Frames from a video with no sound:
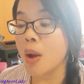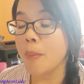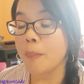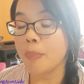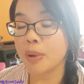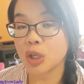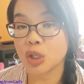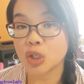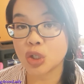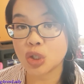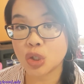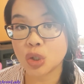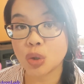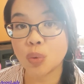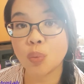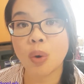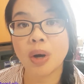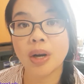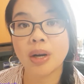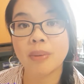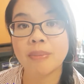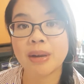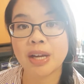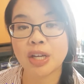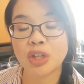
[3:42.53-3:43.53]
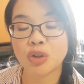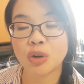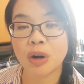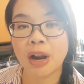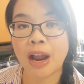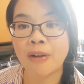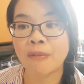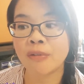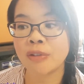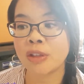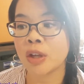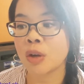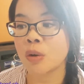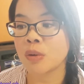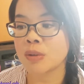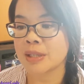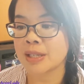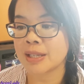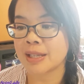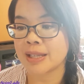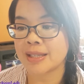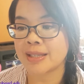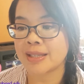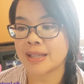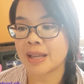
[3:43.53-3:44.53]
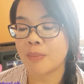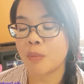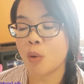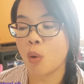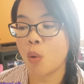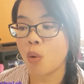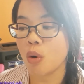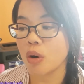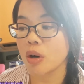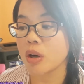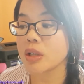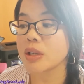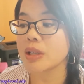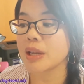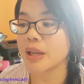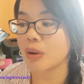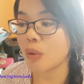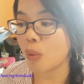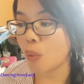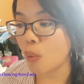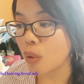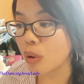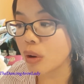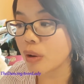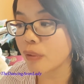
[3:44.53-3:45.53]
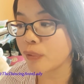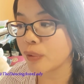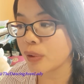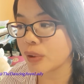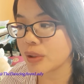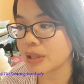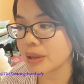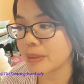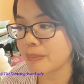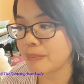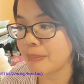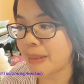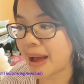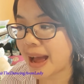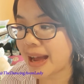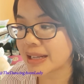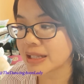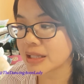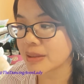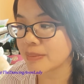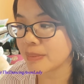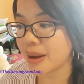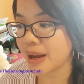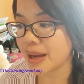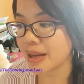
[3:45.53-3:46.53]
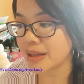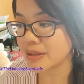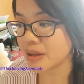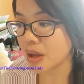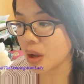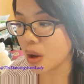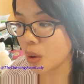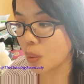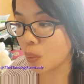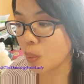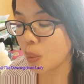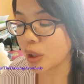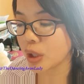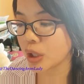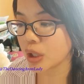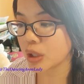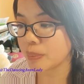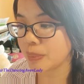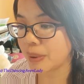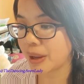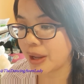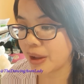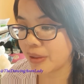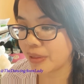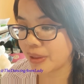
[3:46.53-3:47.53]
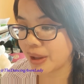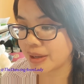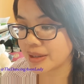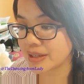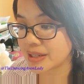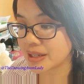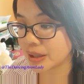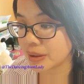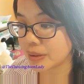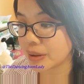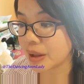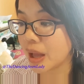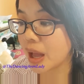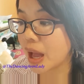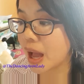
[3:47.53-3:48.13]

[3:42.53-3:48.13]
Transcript: but you do want to make sure everything goes into the same order in order for you to maximize what you're going to pay on that deal.